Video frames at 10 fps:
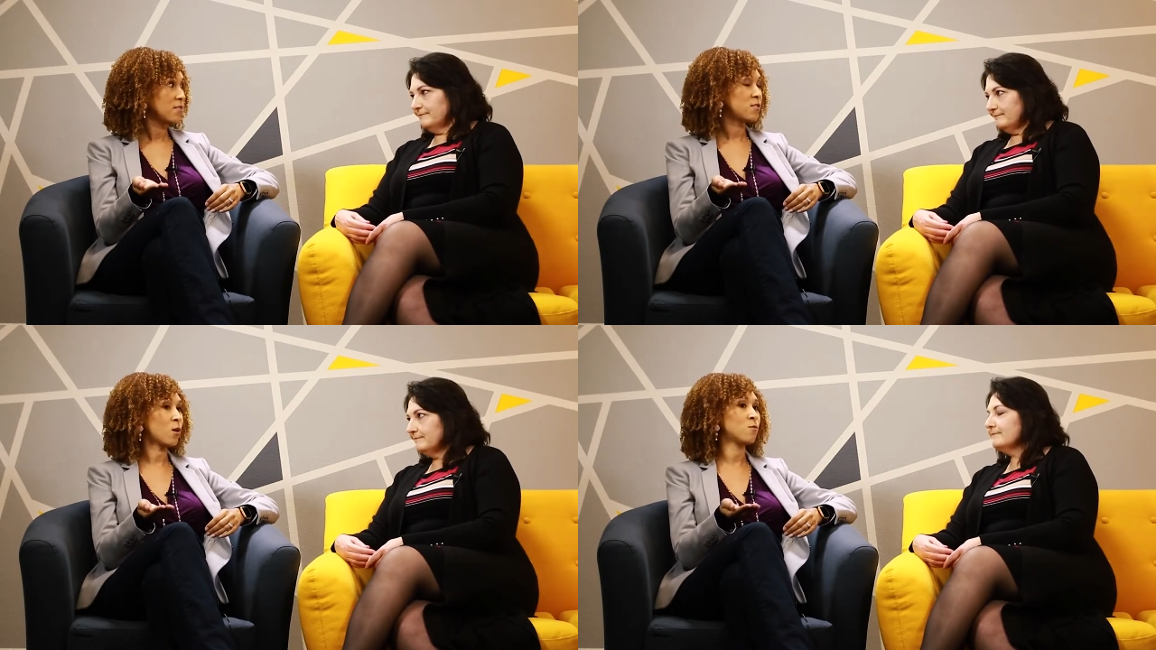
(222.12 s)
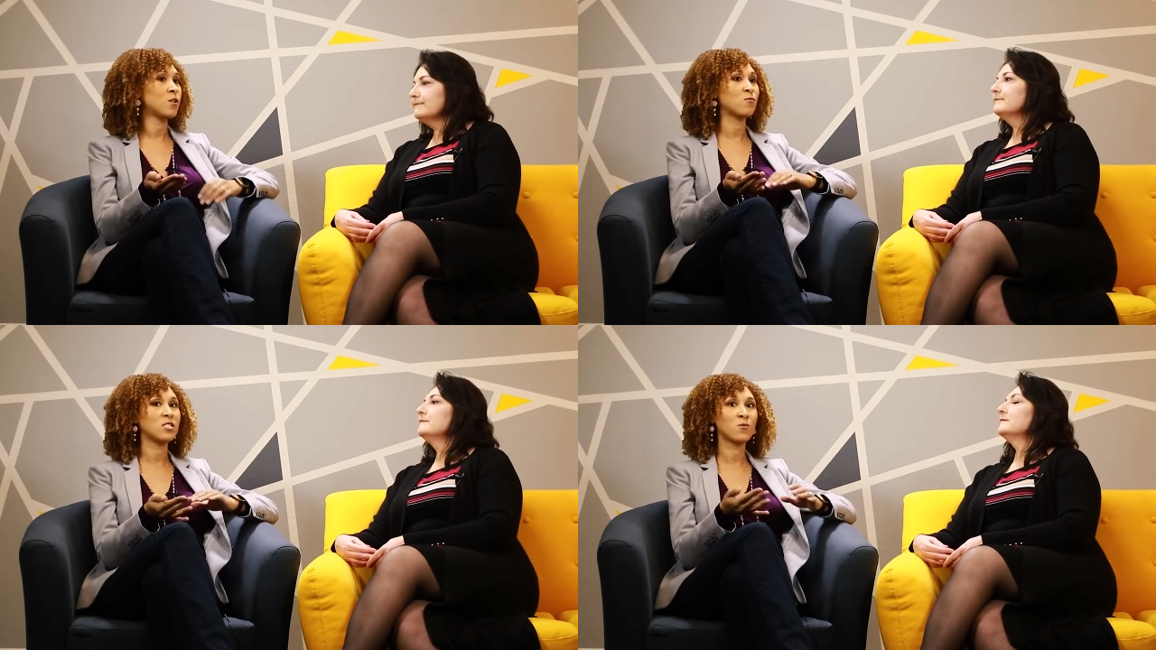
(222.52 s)
Speaker 1: So
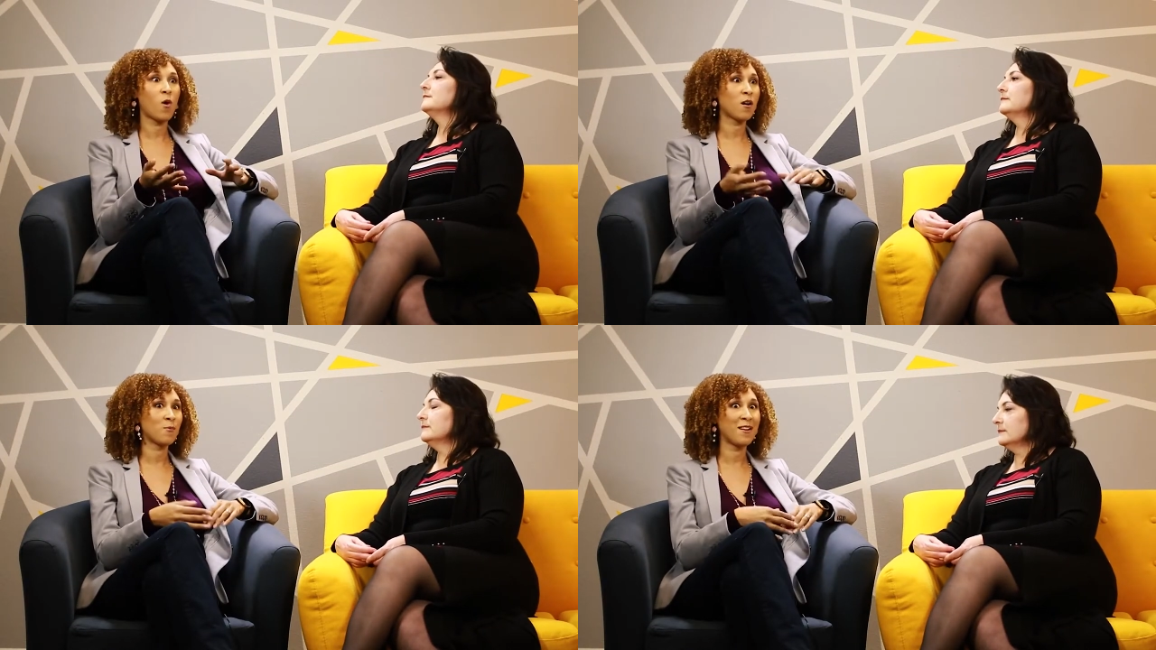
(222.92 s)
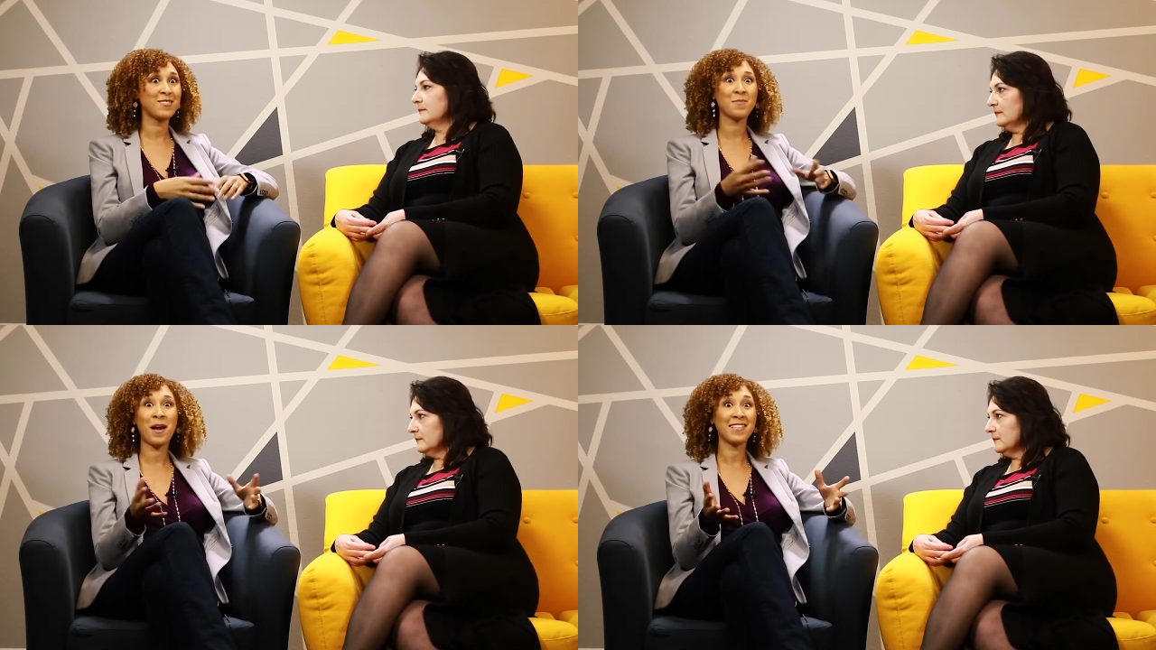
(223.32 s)
don't just walk around
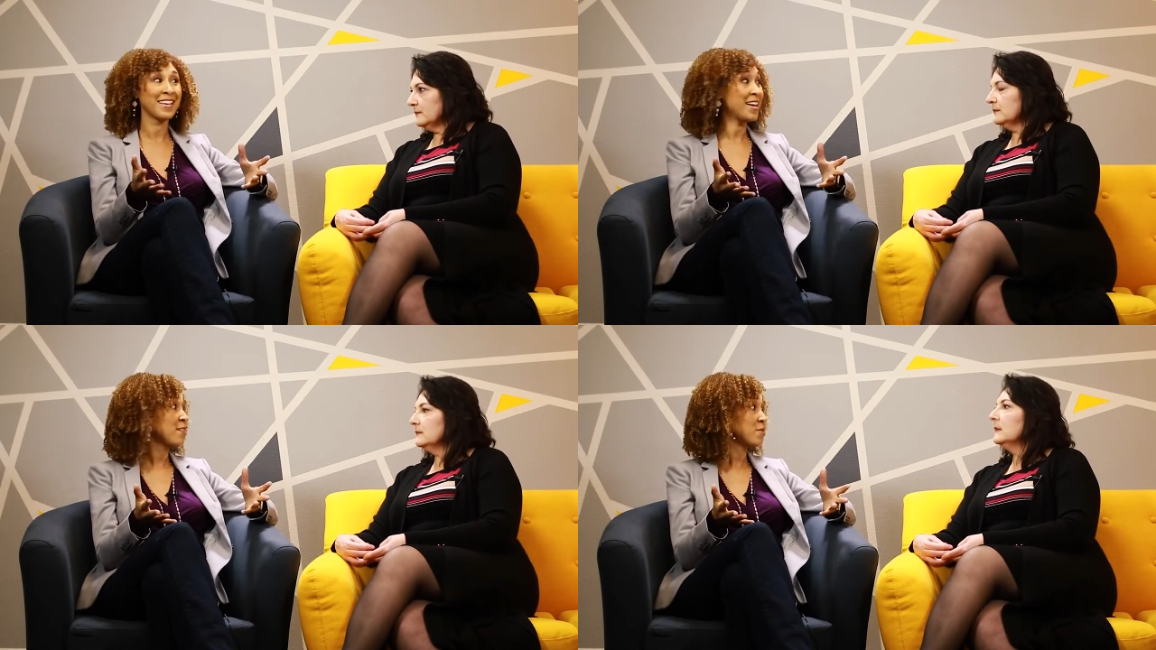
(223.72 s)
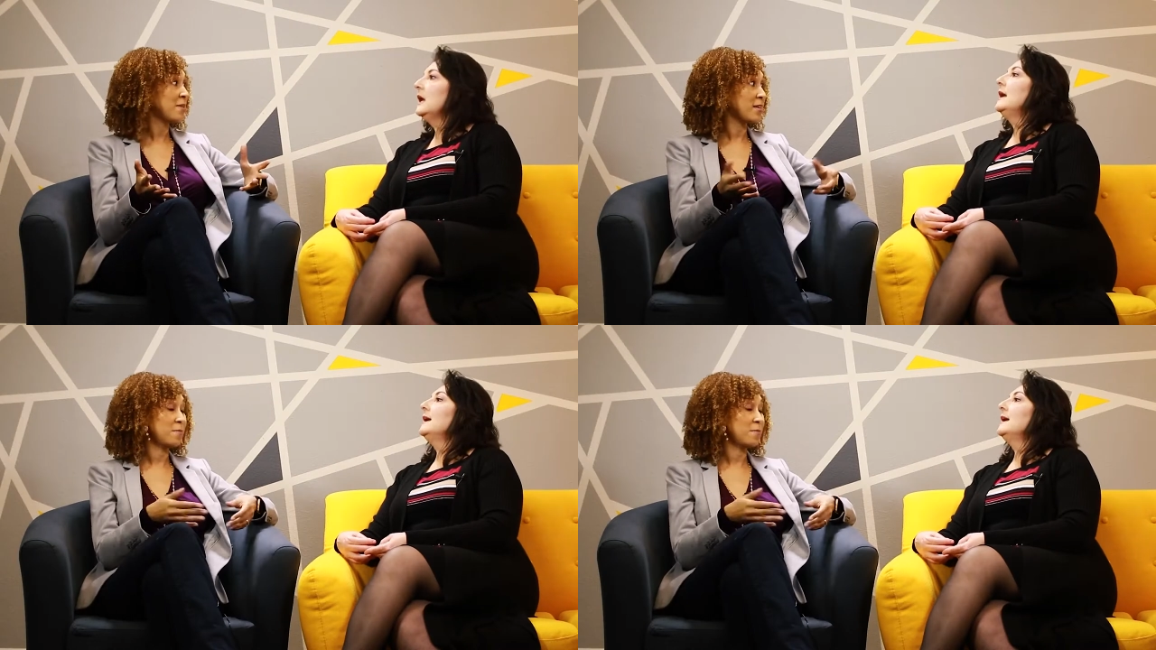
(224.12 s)
smiling at everybody.